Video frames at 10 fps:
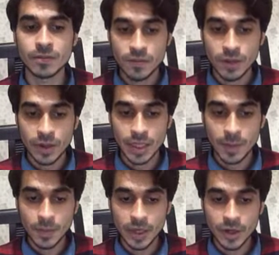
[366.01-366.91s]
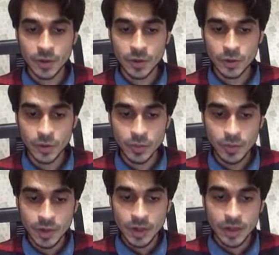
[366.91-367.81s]
For example, I could do
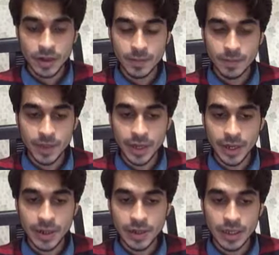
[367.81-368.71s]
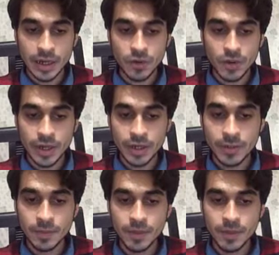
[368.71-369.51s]
int calculate.